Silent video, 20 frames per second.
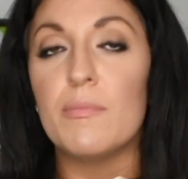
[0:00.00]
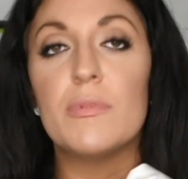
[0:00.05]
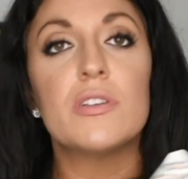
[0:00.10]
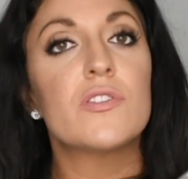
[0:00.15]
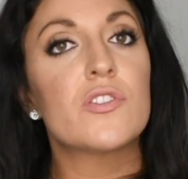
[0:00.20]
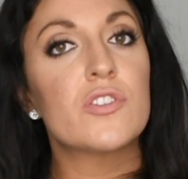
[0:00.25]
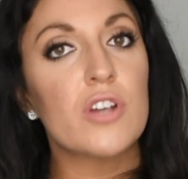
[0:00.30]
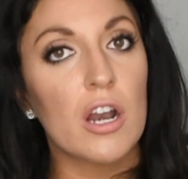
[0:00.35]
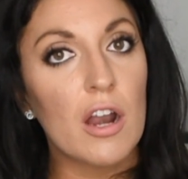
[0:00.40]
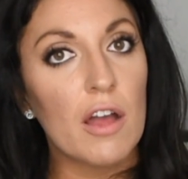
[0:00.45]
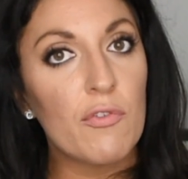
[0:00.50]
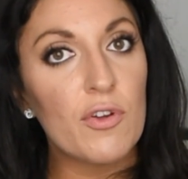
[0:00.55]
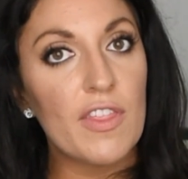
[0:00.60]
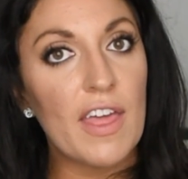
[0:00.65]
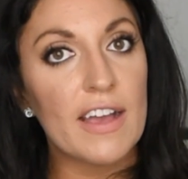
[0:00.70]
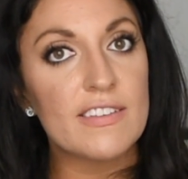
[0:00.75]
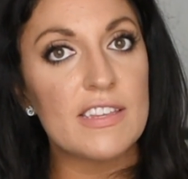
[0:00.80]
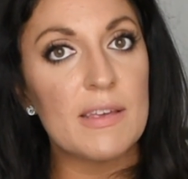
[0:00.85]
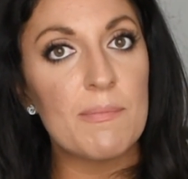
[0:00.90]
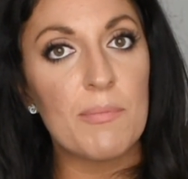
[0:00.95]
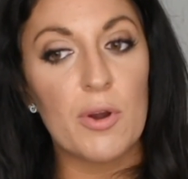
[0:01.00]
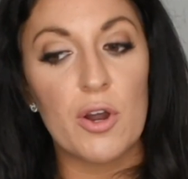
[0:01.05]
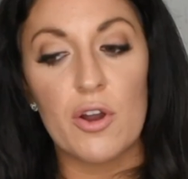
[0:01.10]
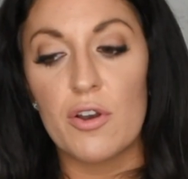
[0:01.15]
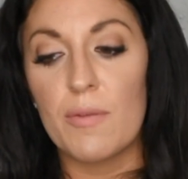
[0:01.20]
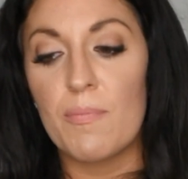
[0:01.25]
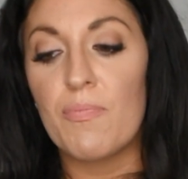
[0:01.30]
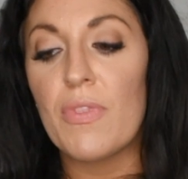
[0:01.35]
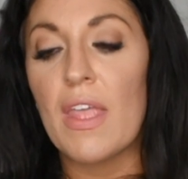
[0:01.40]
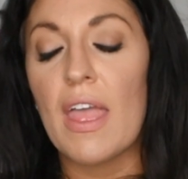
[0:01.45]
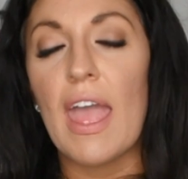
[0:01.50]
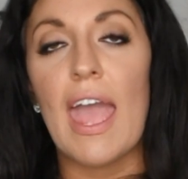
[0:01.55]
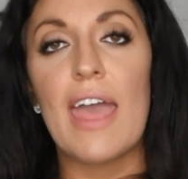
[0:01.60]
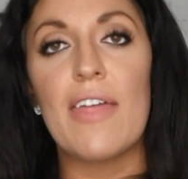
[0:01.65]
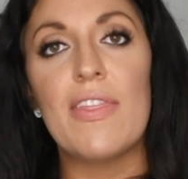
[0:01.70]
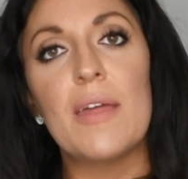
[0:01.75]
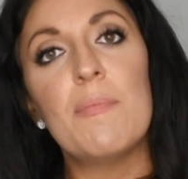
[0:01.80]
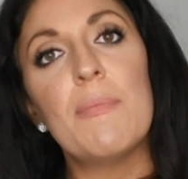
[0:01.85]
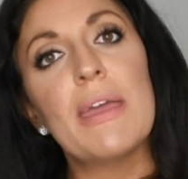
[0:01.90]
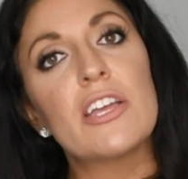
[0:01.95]
Start off with XM
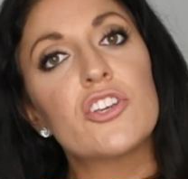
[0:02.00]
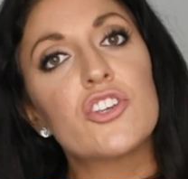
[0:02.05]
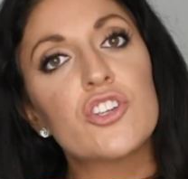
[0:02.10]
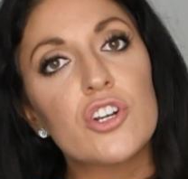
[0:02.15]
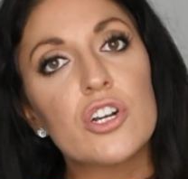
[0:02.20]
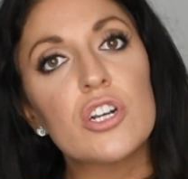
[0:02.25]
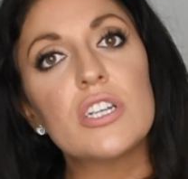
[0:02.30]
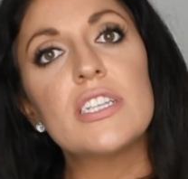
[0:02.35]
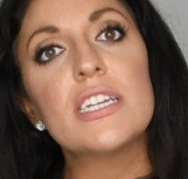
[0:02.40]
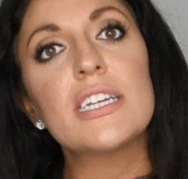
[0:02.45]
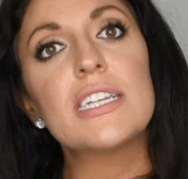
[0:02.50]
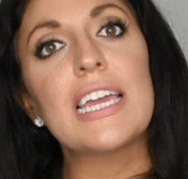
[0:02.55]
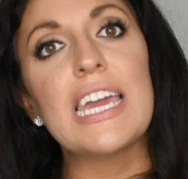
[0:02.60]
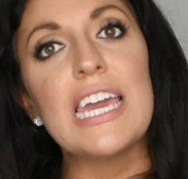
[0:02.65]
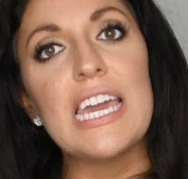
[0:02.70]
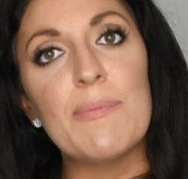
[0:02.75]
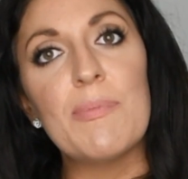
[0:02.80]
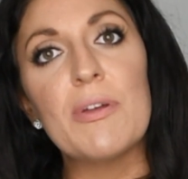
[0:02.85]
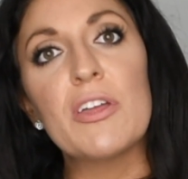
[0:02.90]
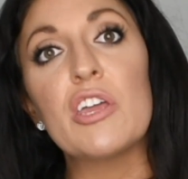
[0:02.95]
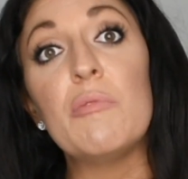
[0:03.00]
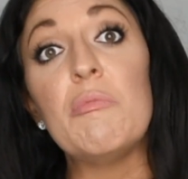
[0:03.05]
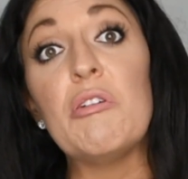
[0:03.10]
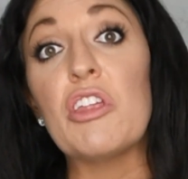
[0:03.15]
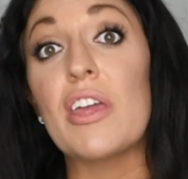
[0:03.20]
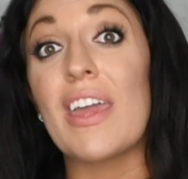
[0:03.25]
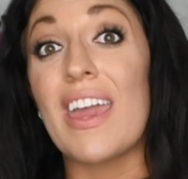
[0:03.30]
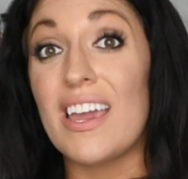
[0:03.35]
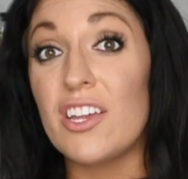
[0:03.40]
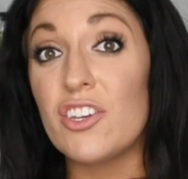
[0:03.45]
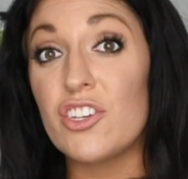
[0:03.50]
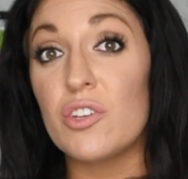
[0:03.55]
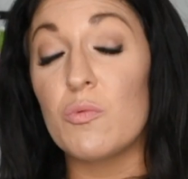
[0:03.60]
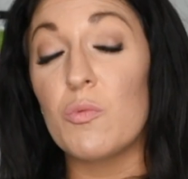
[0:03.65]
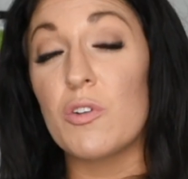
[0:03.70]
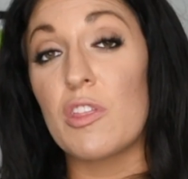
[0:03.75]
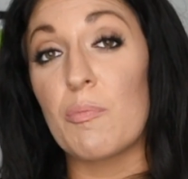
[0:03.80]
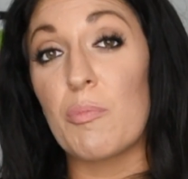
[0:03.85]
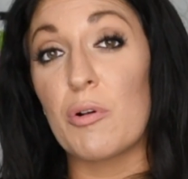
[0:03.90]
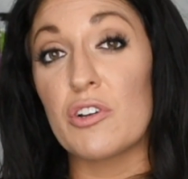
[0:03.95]
and then make sure to keep in communication
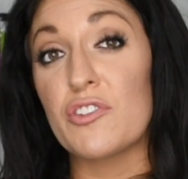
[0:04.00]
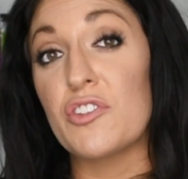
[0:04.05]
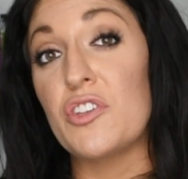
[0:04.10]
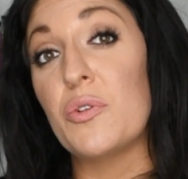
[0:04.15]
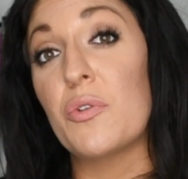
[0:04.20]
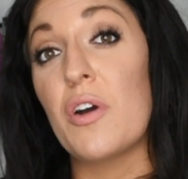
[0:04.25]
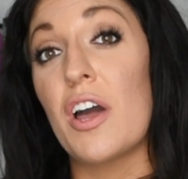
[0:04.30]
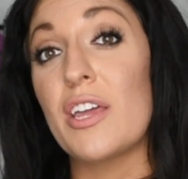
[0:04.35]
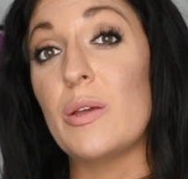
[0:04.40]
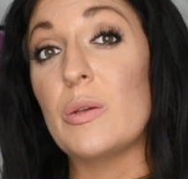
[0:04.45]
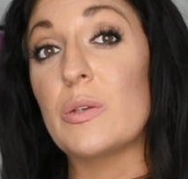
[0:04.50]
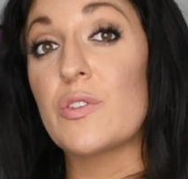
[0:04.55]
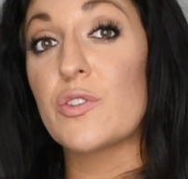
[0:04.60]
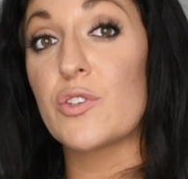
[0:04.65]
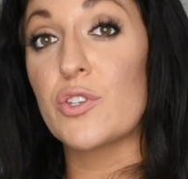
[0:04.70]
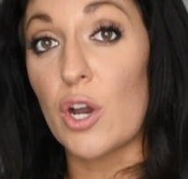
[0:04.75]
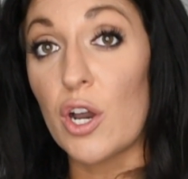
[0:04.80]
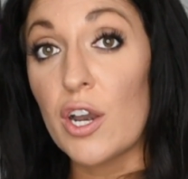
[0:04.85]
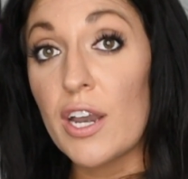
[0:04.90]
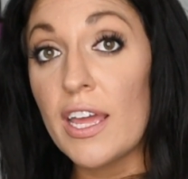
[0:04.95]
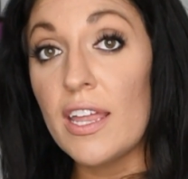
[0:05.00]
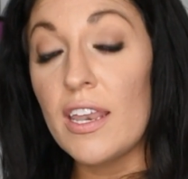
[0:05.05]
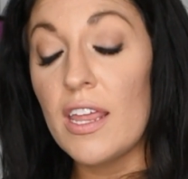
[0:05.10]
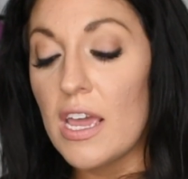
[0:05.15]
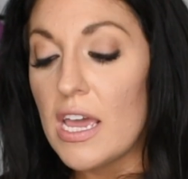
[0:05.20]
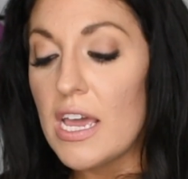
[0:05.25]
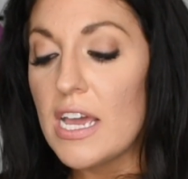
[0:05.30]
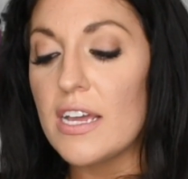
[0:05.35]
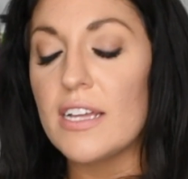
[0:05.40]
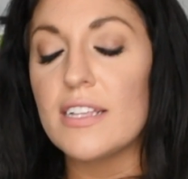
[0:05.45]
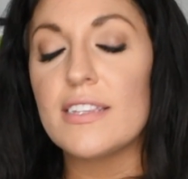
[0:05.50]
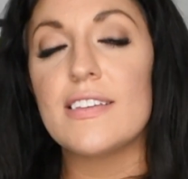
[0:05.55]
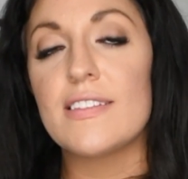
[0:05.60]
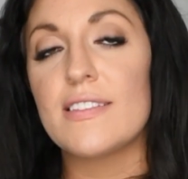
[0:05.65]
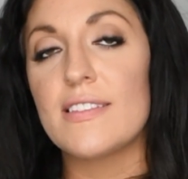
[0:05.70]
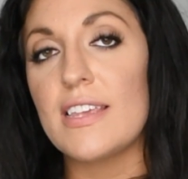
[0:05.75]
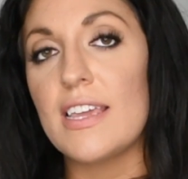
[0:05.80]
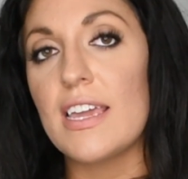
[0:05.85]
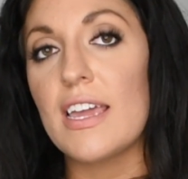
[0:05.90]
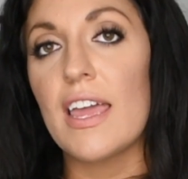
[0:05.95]
with the person who got you started to
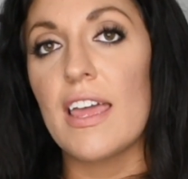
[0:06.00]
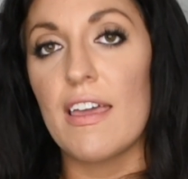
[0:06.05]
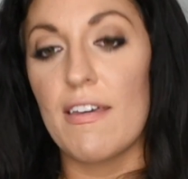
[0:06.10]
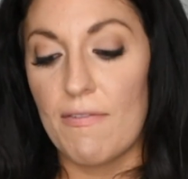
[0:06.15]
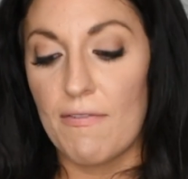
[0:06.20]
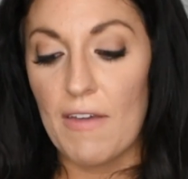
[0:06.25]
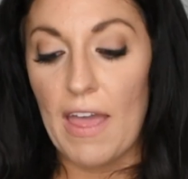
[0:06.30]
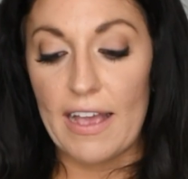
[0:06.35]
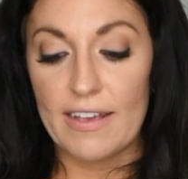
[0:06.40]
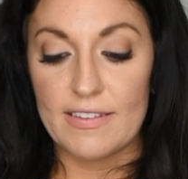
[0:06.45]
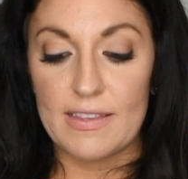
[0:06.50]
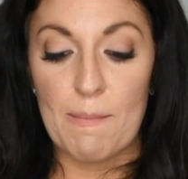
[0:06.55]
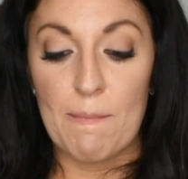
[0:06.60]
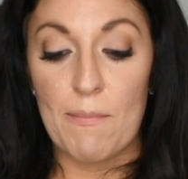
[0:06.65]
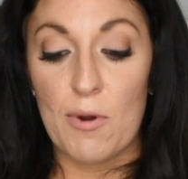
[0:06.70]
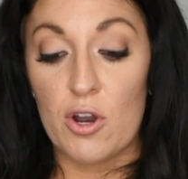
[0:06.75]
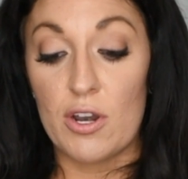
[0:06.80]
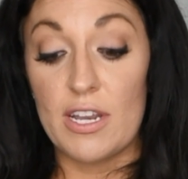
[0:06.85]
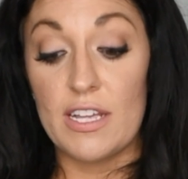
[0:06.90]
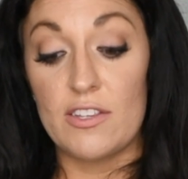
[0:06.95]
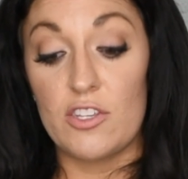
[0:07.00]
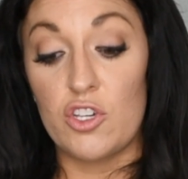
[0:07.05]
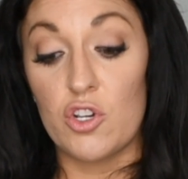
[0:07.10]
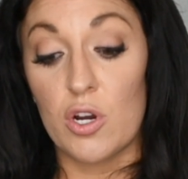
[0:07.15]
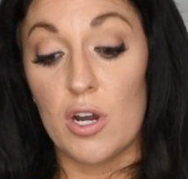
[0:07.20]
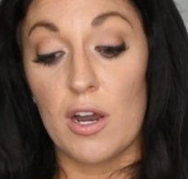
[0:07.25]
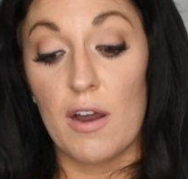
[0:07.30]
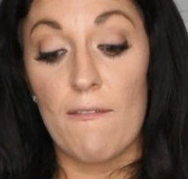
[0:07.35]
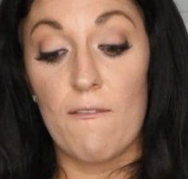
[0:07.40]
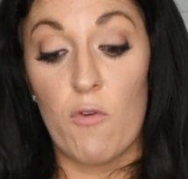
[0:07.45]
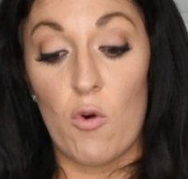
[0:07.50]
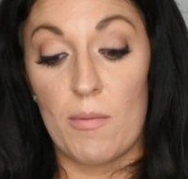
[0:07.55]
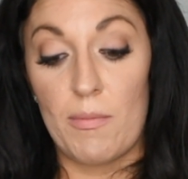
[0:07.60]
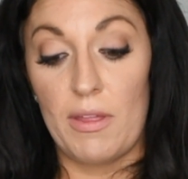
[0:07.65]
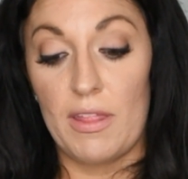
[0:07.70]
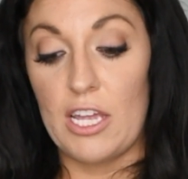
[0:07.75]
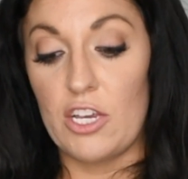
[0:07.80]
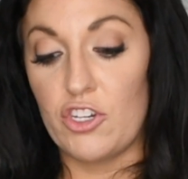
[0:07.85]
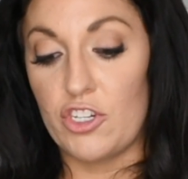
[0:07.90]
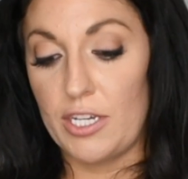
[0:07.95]
see if XM is your
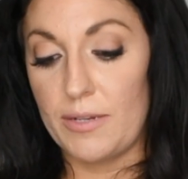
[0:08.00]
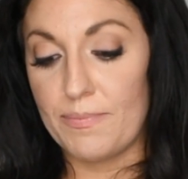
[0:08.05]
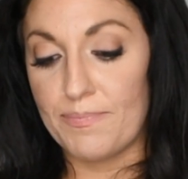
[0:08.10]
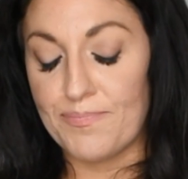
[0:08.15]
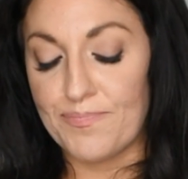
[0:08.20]
formulation.